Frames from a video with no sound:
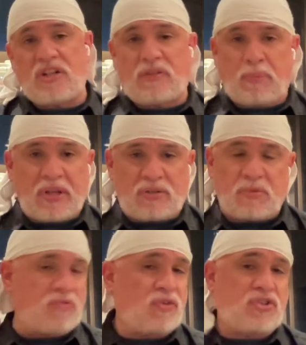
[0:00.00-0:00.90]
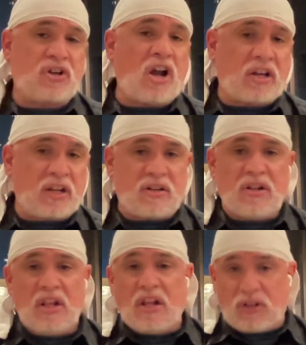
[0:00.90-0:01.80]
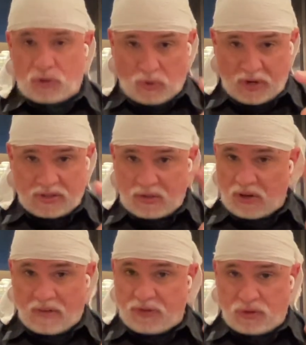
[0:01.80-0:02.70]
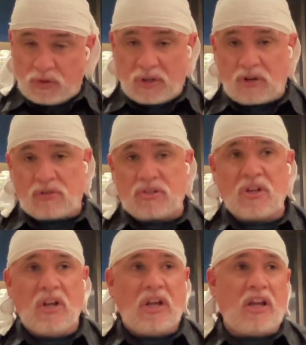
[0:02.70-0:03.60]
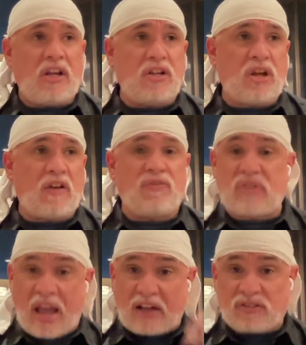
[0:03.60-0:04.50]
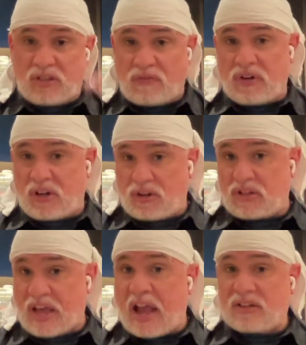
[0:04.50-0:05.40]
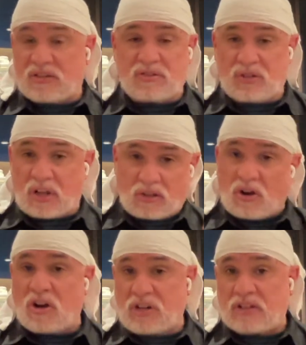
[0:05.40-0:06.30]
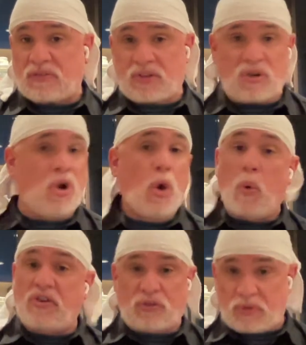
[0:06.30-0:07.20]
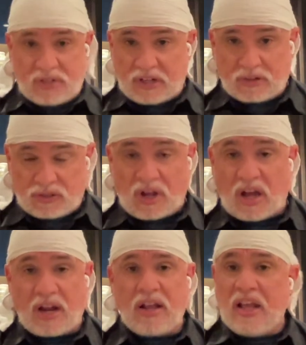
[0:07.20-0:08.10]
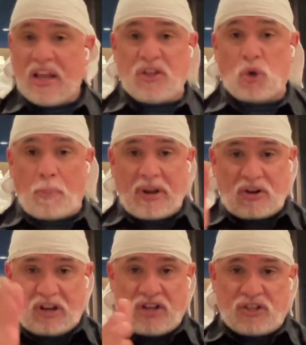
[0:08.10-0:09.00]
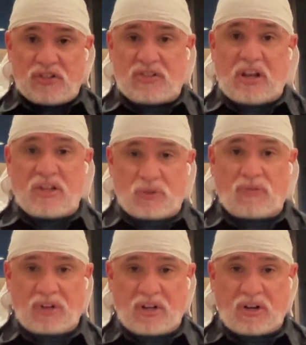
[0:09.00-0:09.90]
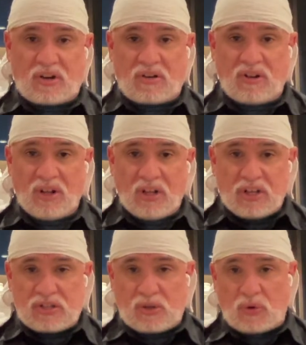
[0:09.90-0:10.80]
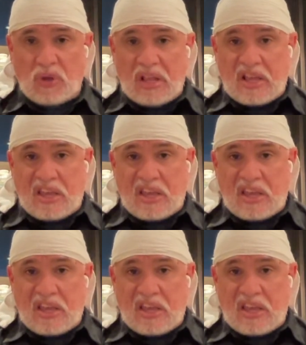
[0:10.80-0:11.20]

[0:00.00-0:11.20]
and you have to pay so much for a shotgun twice every 2 years, and you have taxes every year. You got the car tax every year, which is ridiculously high, and they go by your engine size over here. So